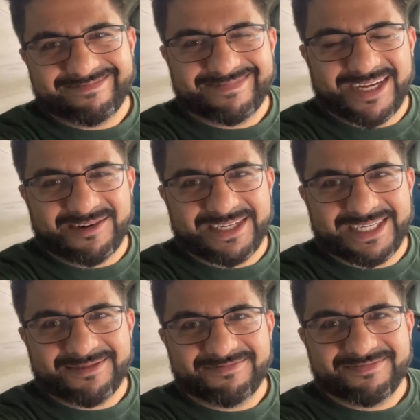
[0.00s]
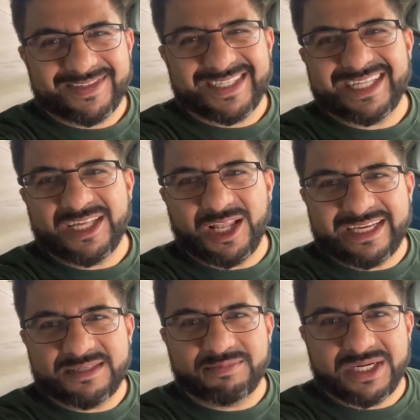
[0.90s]
Not really, just a little
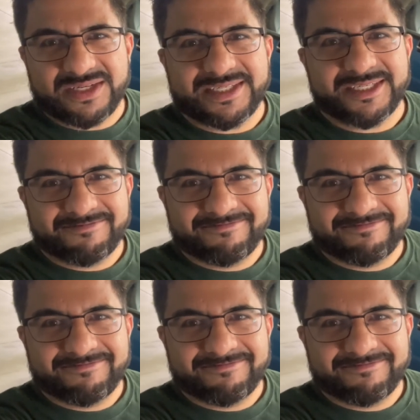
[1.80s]
less embarrassing.